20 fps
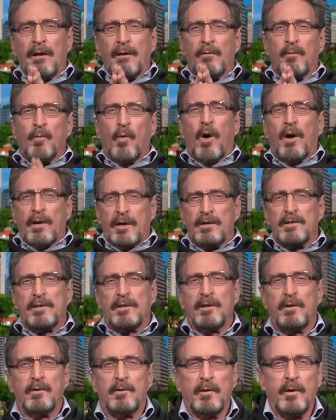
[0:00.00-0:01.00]
what is,
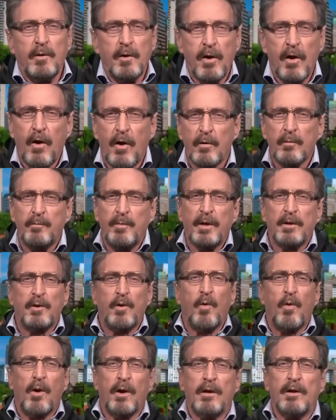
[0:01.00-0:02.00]
you called
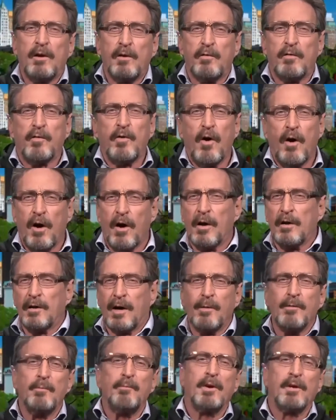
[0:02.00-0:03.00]
Bitcoin a fraud.
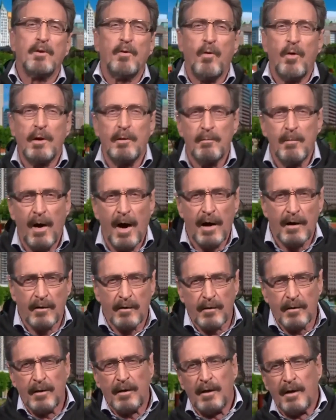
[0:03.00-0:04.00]
I'm a Bitcoin miner.